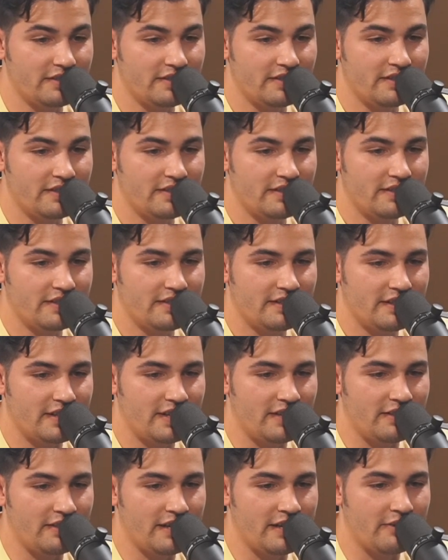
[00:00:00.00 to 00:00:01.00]
Yeah, I thought it was
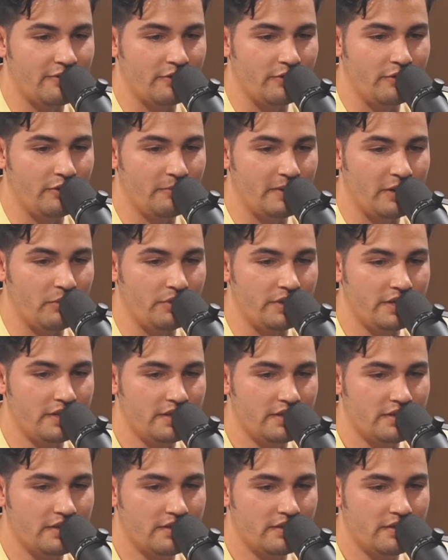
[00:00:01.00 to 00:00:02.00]
like a whole new
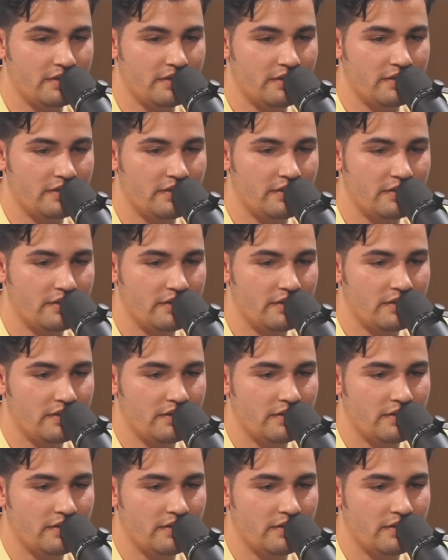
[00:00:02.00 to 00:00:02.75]
redesign,